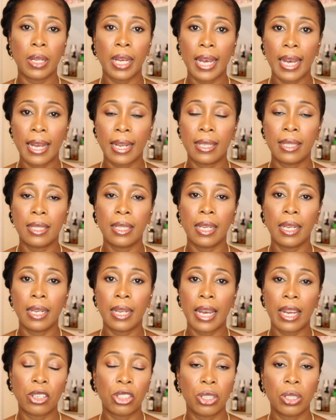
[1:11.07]
and it
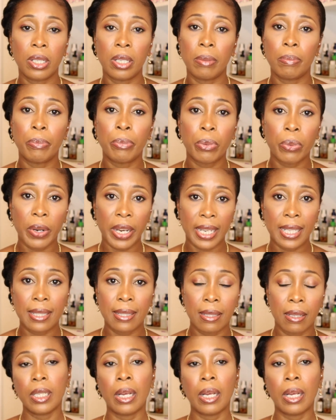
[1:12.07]
actually breaks.